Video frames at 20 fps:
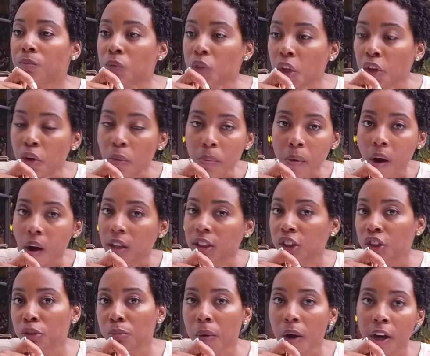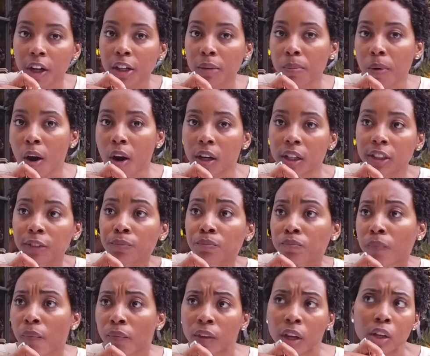And you're partying.
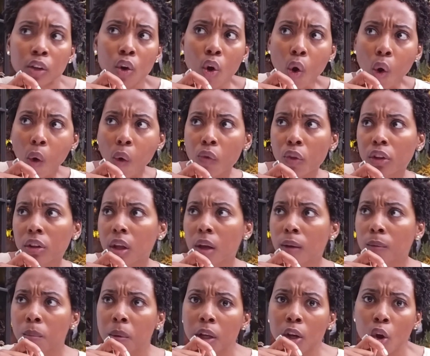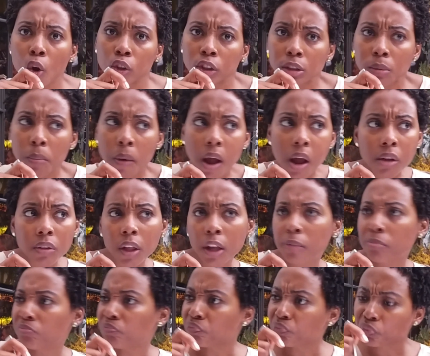And the club's being hosted by like
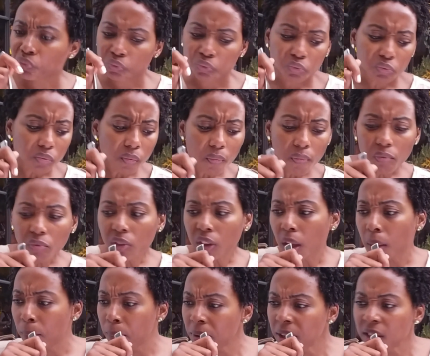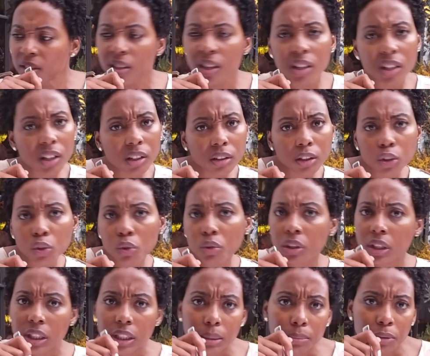P. Diddy and Lil'
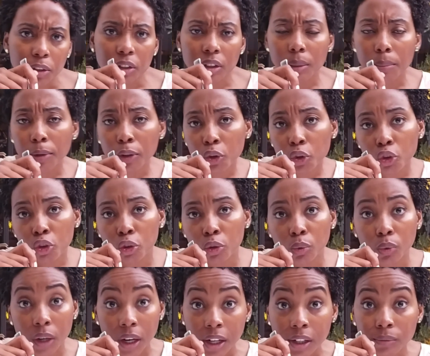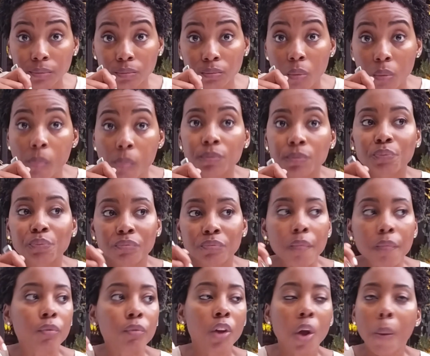Kim. They're coming through, right?
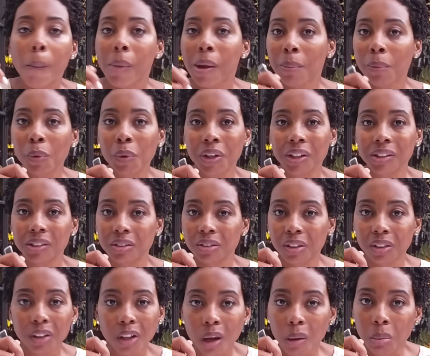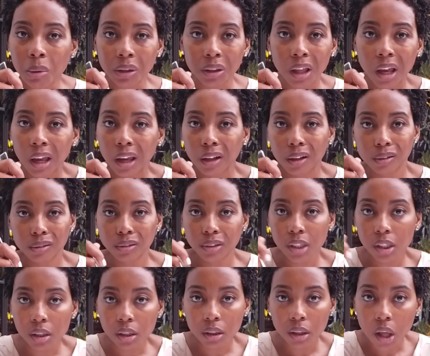People will get to the club at like
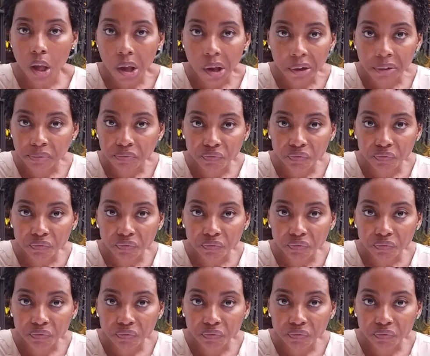10 o'clock.